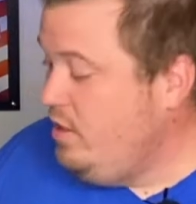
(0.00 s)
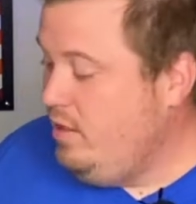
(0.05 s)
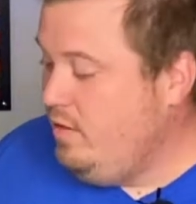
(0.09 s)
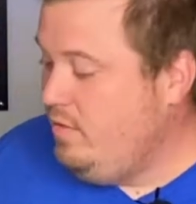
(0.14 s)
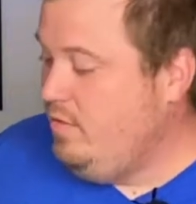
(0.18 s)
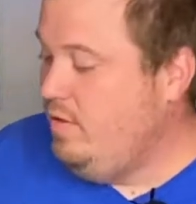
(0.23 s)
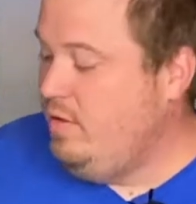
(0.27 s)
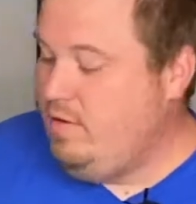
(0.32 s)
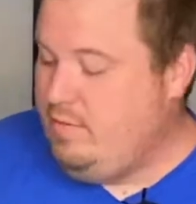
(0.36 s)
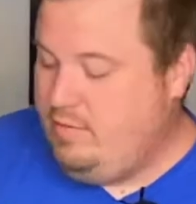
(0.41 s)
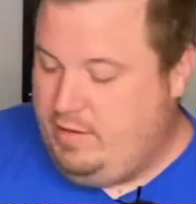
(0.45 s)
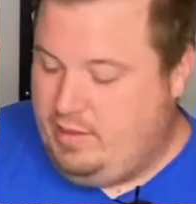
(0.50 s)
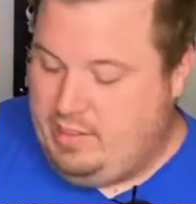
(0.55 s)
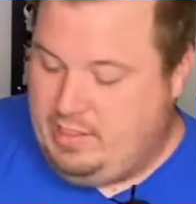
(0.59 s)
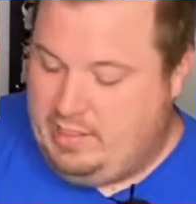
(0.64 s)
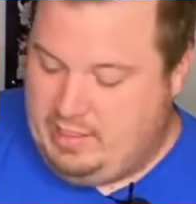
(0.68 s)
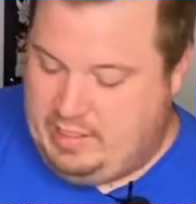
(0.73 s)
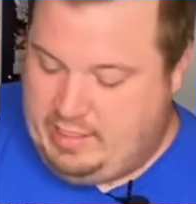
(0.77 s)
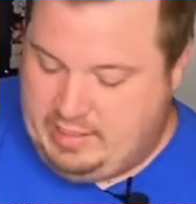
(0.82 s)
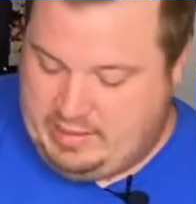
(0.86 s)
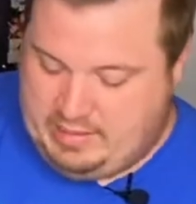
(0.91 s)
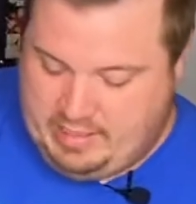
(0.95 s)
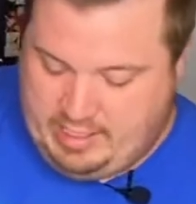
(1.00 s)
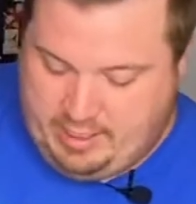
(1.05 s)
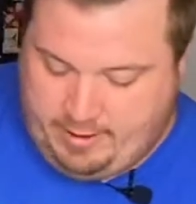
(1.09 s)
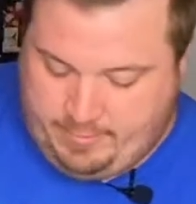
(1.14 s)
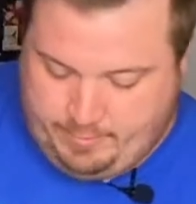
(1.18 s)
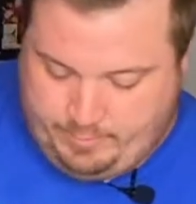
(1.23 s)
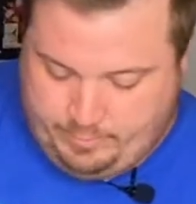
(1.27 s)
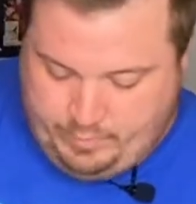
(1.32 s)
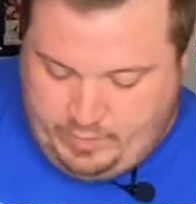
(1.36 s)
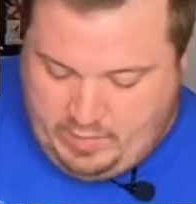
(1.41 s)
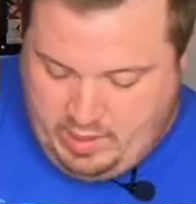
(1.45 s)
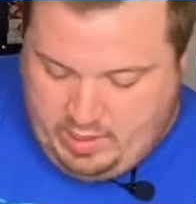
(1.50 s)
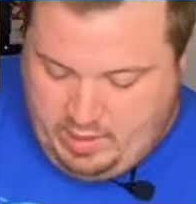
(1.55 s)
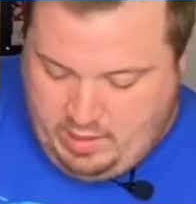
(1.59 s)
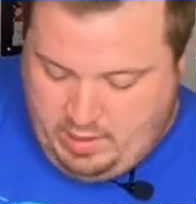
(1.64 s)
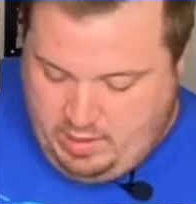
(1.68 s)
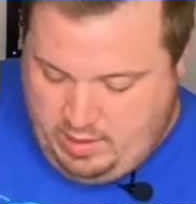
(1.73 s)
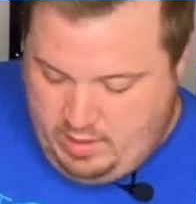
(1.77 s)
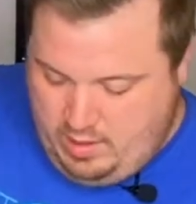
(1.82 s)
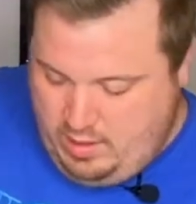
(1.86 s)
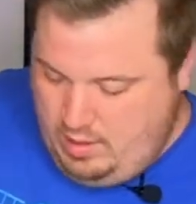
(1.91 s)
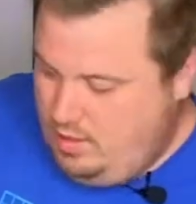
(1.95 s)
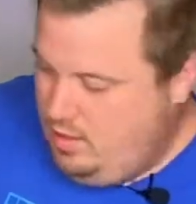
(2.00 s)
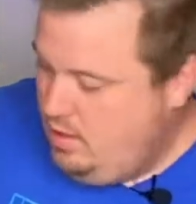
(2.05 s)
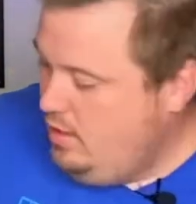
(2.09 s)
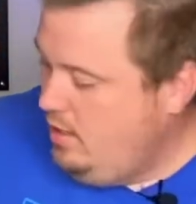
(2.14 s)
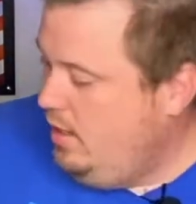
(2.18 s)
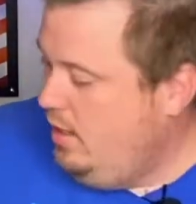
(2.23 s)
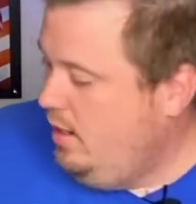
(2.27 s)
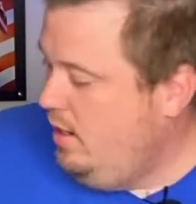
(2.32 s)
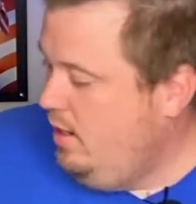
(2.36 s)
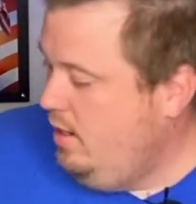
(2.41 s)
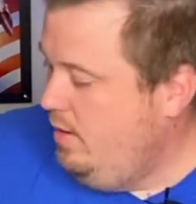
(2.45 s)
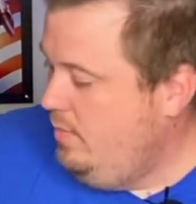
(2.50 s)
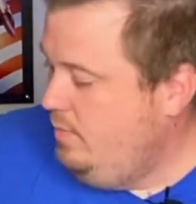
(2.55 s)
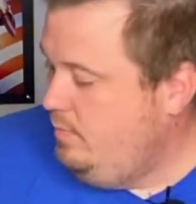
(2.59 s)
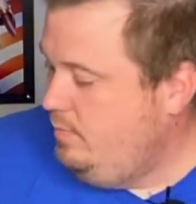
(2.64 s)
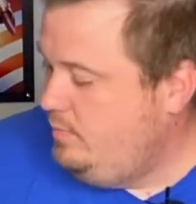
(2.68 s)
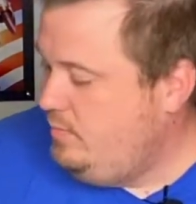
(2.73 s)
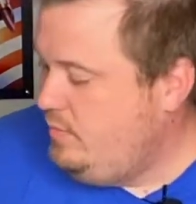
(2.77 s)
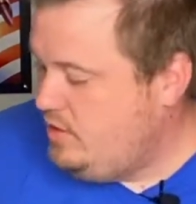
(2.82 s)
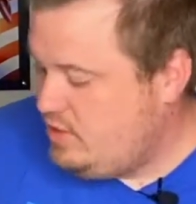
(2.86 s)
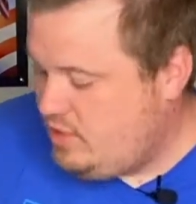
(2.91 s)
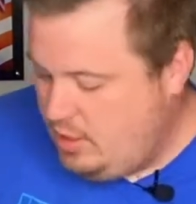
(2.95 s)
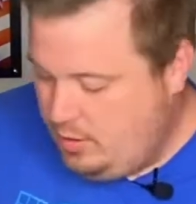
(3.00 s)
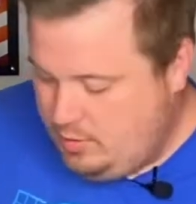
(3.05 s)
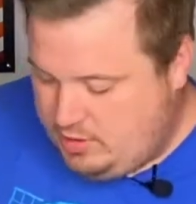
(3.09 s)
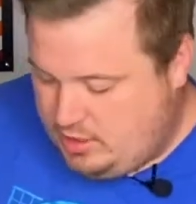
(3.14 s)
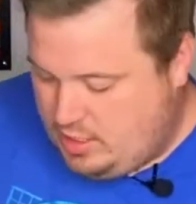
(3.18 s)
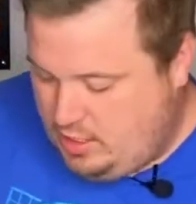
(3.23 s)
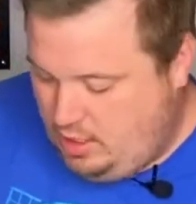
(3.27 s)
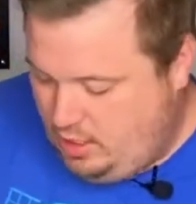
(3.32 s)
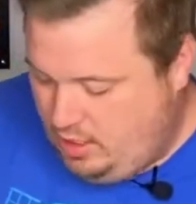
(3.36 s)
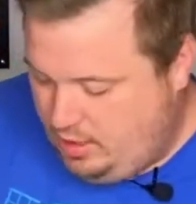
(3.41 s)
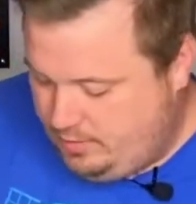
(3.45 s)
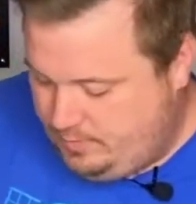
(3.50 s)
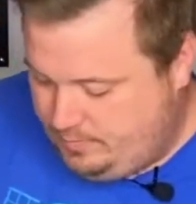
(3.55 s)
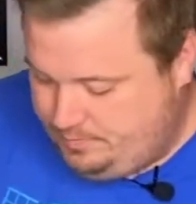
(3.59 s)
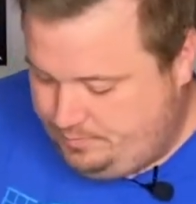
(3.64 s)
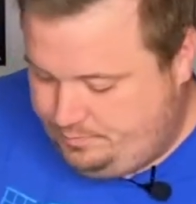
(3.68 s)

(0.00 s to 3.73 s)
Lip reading: really, really like that. Let's go with the card.